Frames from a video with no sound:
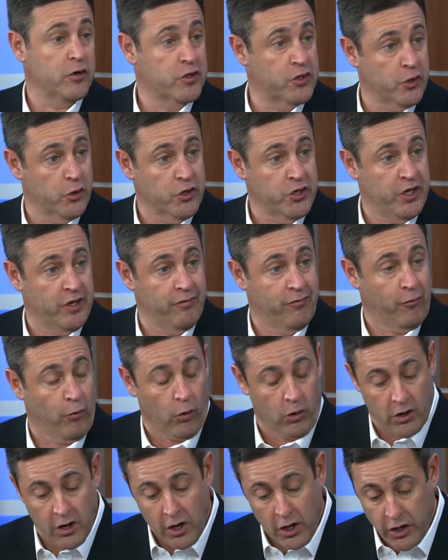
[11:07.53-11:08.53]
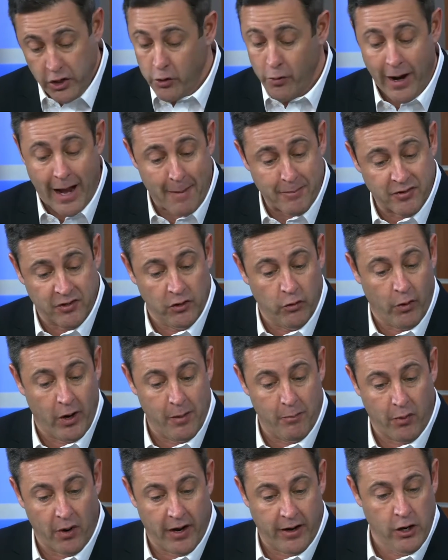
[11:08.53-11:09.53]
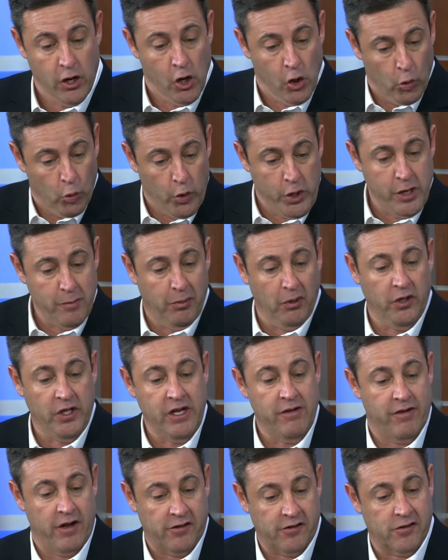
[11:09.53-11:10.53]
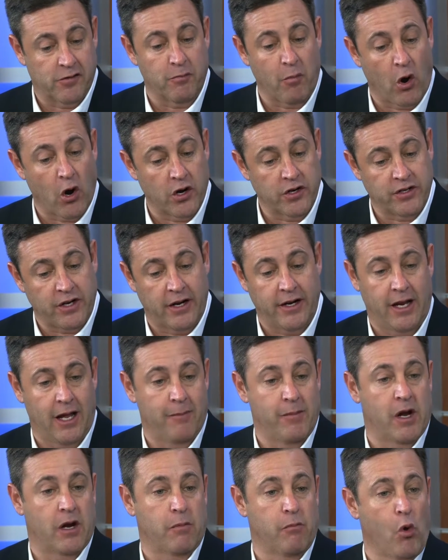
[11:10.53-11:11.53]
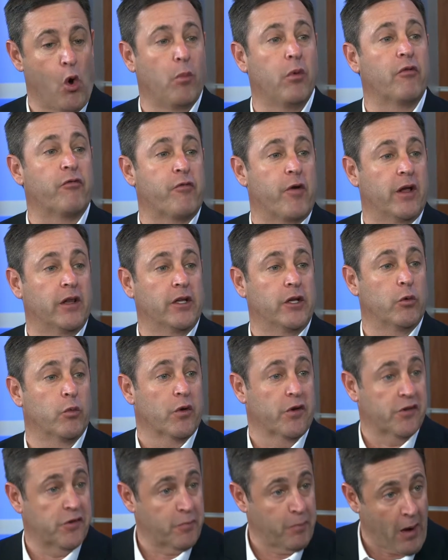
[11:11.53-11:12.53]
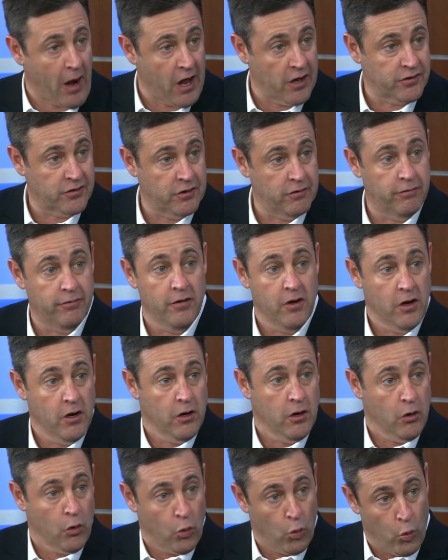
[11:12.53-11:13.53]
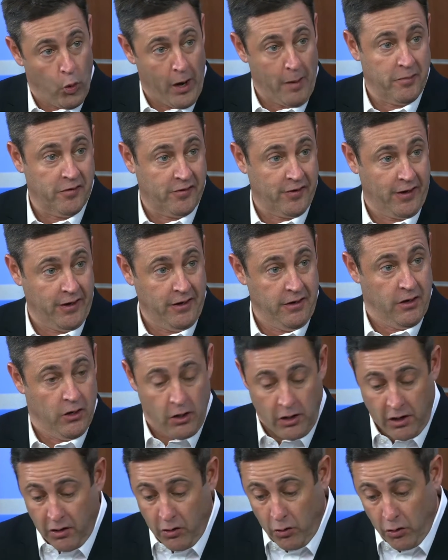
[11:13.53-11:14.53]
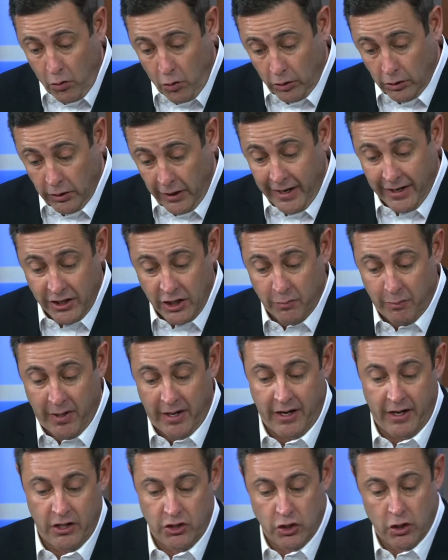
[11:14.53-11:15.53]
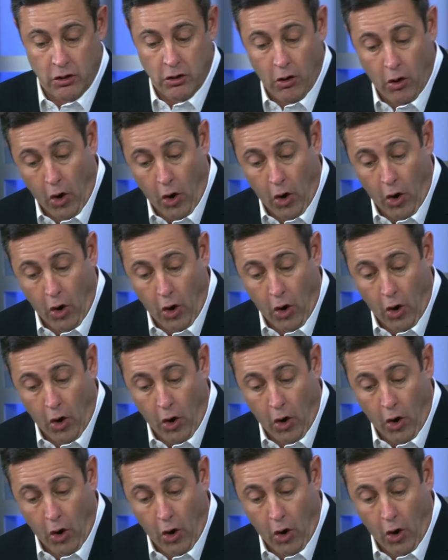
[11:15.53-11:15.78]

they're searching for. You're absolutely right, Brian. We believe a smart, dynamic, mobile-friendly, responsive website, landing page,